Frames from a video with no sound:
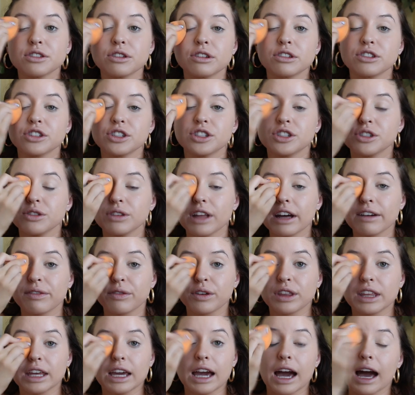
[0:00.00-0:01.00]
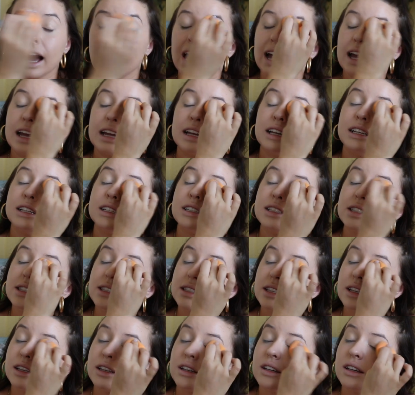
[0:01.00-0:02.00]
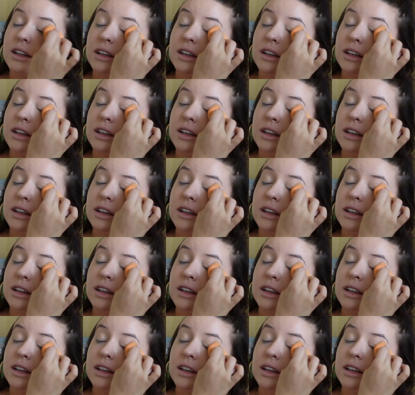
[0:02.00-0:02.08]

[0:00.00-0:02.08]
So I'll just do that for the eyes.